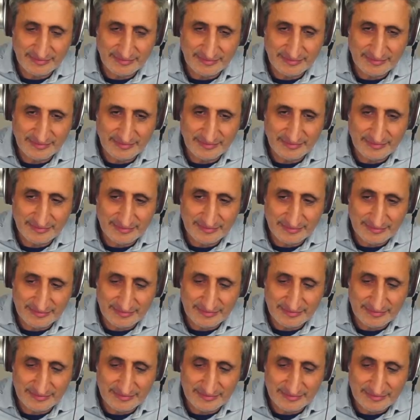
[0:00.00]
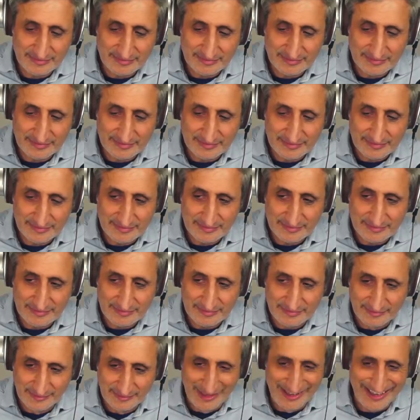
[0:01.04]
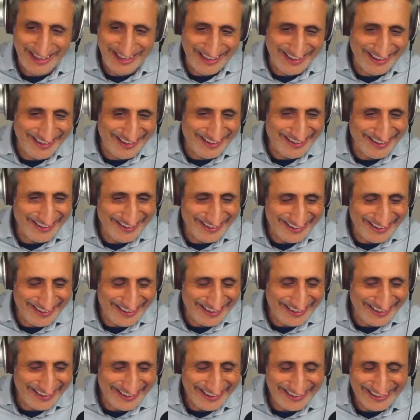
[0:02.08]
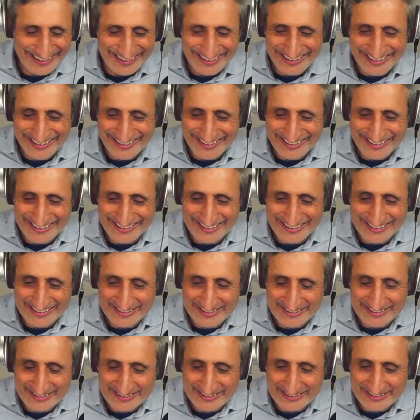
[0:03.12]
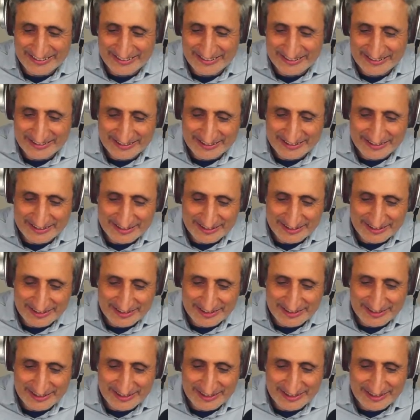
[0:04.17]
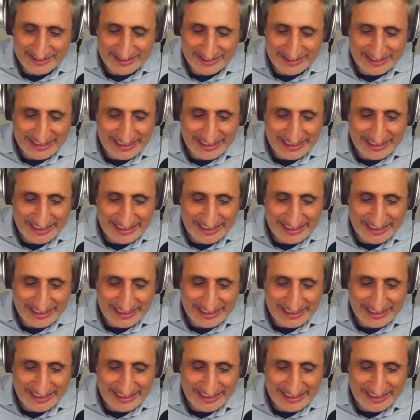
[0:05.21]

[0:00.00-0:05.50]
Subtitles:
(not speaking)